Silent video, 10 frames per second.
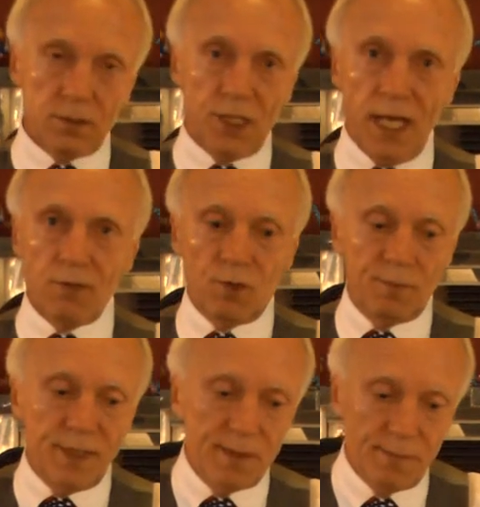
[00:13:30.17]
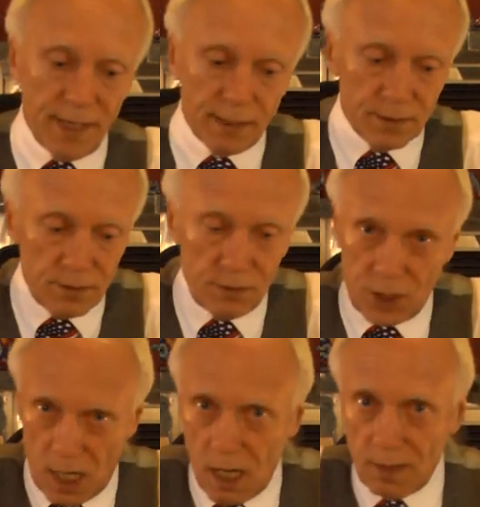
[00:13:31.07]
chat will be about
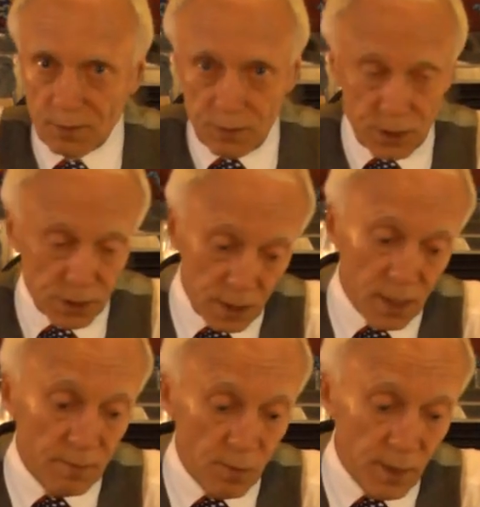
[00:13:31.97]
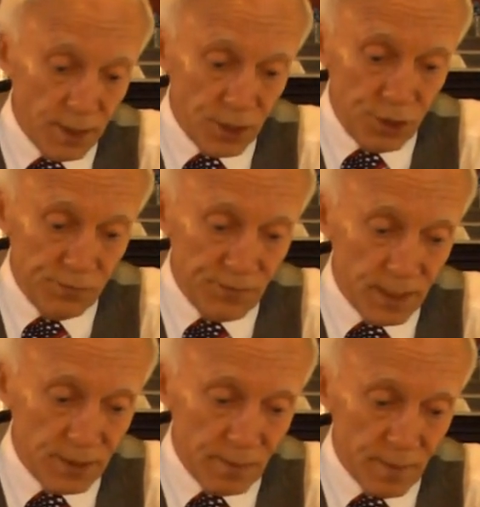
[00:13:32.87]
jobs, which is the #1 issue
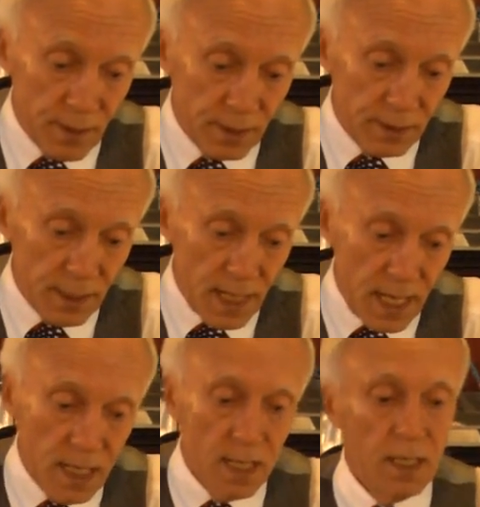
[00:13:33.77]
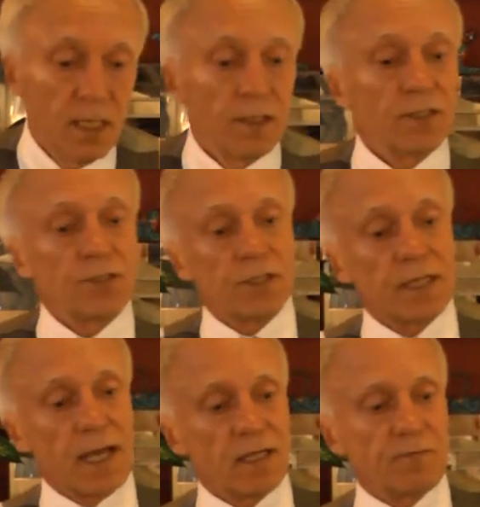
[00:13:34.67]
facing America today. This is a
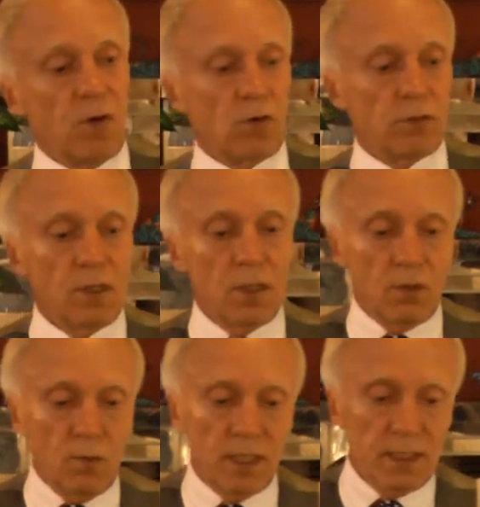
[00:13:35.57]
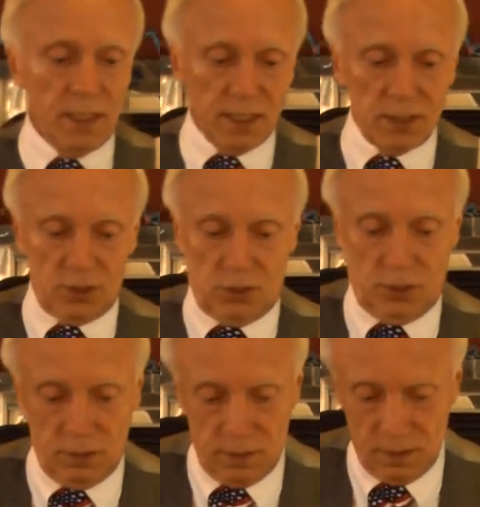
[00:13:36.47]
Gallup poll. What is
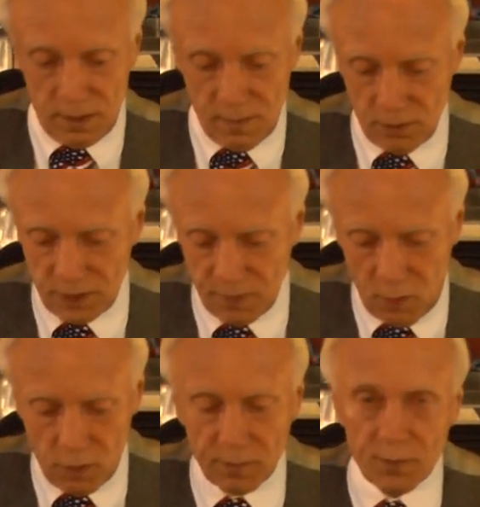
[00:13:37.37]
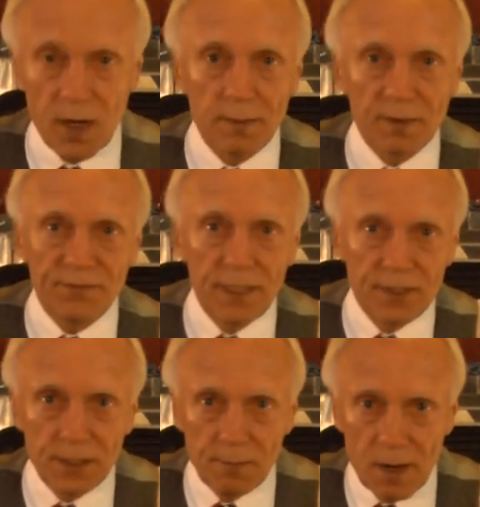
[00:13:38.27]
the most important problem
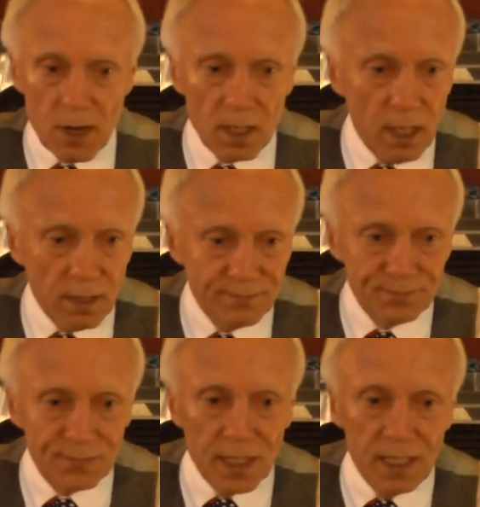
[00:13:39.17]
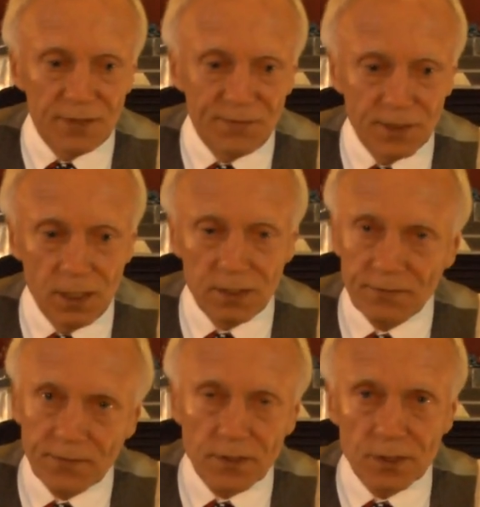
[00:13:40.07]
facing America? And if you look,
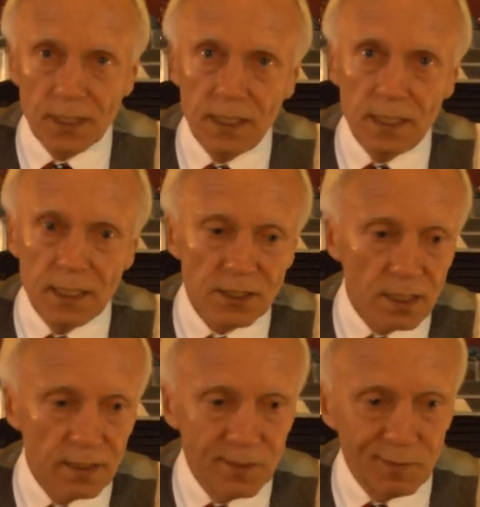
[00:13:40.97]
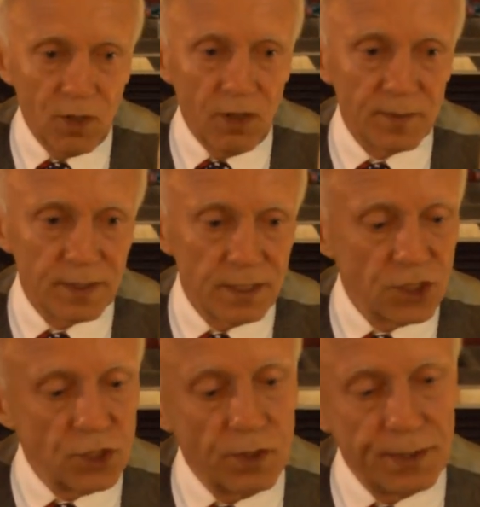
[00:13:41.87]
the first thing is unemployment. And
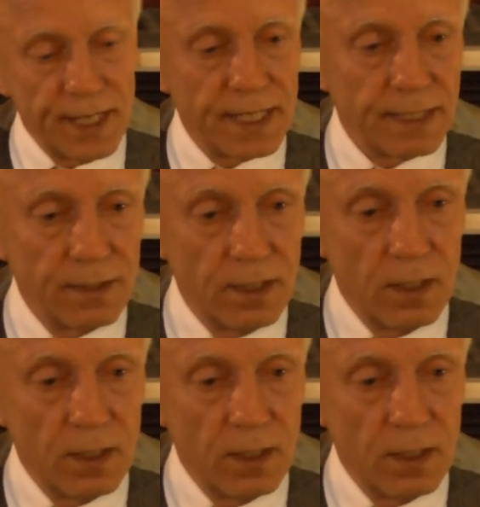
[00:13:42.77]
it's showing that at